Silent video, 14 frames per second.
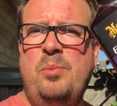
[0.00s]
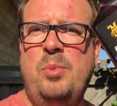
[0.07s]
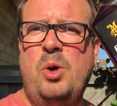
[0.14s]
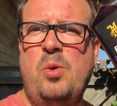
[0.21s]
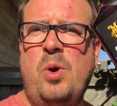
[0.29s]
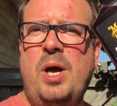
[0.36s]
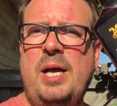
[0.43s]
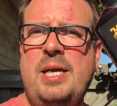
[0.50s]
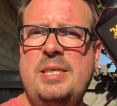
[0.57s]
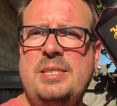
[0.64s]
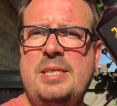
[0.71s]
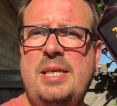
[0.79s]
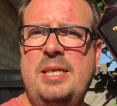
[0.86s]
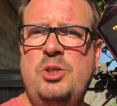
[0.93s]

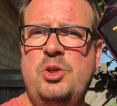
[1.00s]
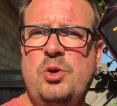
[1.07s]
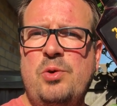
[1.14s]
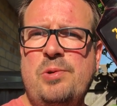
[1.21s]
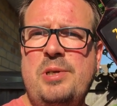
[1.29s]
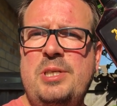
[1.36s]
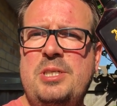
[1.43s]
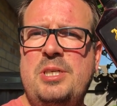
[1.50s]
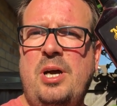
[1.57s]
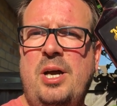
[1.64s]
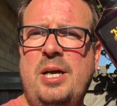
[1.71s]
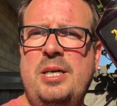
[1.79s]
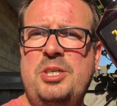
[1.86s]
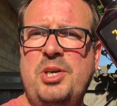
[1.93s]
Meguiar's Endurance
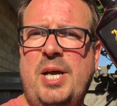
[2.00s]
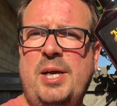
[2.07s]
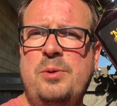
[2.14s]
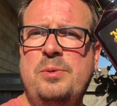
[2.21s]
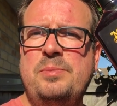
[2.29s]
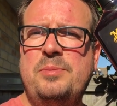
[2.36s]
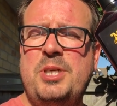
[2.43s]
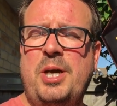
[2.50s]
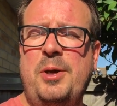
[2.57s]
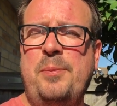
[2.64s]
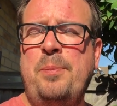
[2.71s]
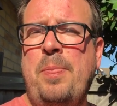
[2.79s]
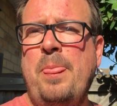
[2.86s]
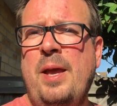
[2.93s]
Tyre Gel.
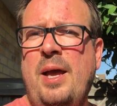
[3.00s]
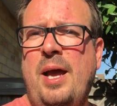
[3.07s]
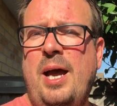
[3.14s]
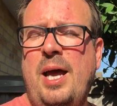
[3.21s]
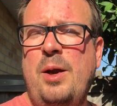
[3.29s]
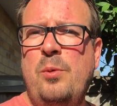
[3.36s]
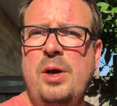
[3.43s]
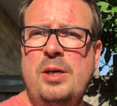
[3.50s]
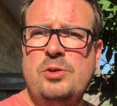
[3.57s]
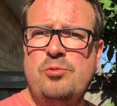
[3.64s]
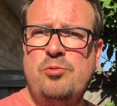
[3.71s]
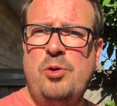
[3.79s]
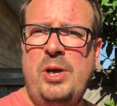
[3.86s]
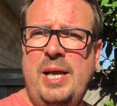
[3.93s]
So uh, it
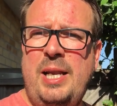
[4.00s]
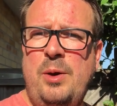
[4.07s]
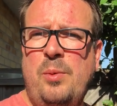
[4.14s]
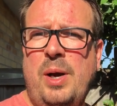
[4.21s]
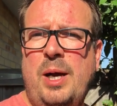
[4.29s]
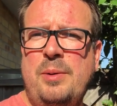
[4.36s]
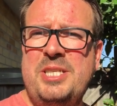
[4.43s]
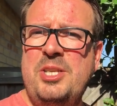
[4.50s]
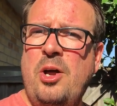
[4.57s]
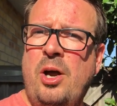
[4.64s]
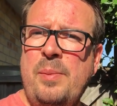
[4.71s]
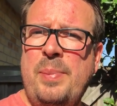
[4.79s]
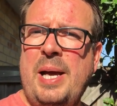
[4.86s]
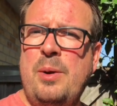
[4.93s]
works really well. It's
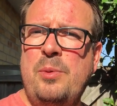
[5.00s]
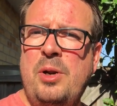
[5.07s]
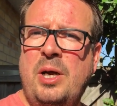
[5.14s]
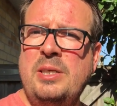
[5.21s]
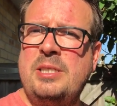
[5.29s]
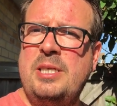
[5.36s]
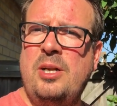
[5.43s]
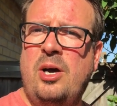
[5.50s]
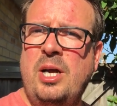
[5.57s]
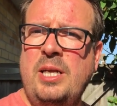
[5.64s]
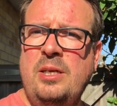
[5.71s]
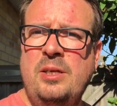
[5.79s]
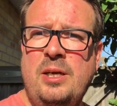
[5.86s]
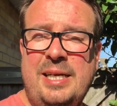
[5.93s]

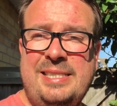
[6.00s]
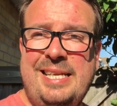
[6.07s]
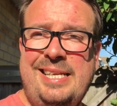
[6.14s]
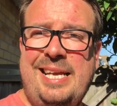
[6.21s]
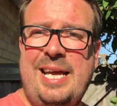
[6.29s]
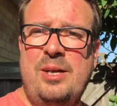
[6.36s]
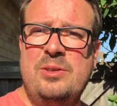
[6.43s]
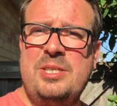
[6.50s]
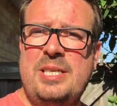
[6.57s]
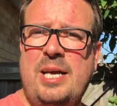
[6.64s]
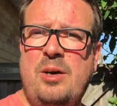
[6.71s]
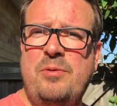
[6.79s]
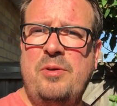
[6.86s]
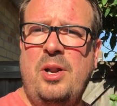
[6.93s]
£9.99. I did get it on
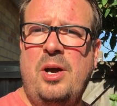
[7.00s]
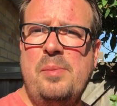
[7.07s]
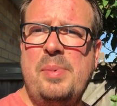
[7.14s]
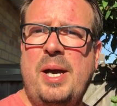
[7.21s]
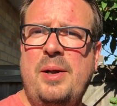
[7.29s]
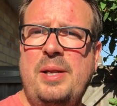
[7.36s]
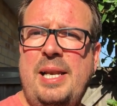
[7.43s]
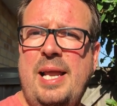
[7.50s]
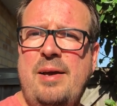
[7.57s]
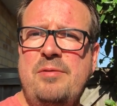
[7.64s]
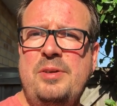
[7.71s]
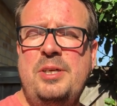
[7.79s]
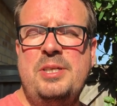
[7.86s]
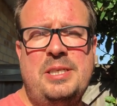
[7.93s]
sale for
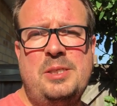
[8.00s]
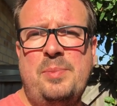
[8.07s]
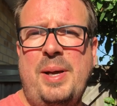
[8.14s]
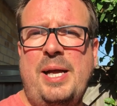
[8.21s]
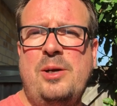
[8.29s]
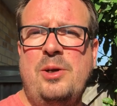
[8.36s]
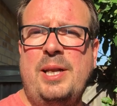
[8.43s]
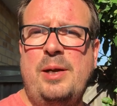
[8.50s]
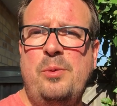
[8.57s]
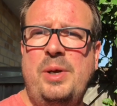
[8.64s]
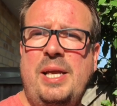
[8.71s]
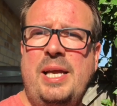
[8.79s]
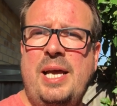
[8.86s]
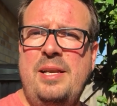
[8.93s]
£9.11 because it's a bank holiday
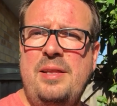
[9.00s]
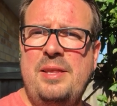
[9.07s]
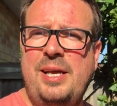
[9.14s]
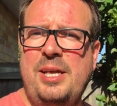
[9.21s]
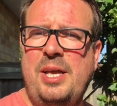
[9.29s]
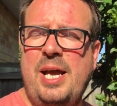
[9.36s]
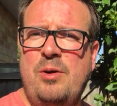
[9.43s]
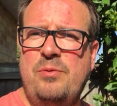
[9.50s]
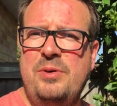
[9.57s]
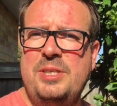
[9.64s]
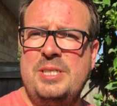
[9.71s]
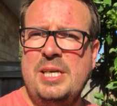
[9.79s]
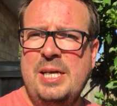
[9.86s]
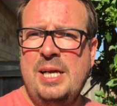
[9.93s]
weekend. Thank you,
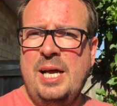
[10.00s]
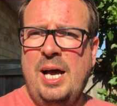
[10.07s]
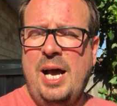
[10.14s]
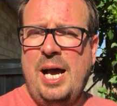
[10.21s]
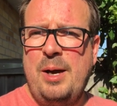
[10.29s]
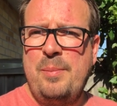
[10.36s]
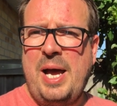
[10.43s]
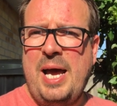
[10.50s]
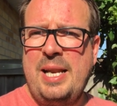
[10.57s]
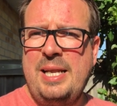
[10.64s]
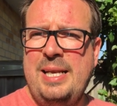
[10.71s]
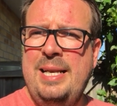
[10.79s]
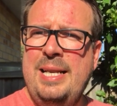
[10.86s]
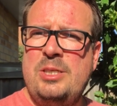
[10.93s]
Halfords. Um,
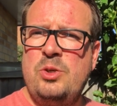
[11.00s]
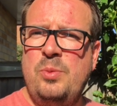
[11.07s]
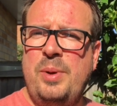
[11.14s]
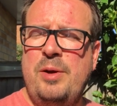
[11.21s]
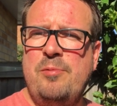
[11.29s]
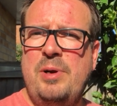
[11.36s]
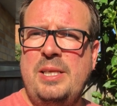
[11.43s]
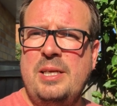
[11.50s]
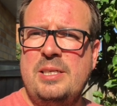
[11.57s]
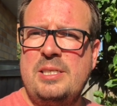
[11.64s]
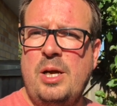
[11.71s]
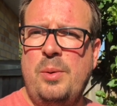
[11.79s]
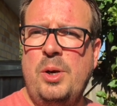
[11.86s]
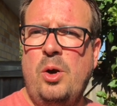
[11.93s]
and a little bit really
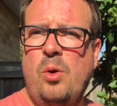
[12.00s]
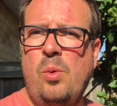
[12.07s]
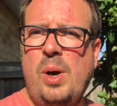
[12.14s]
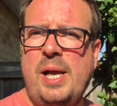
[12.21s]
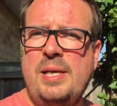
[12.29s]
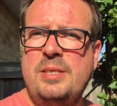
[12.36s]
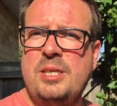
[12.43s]
does go a long way.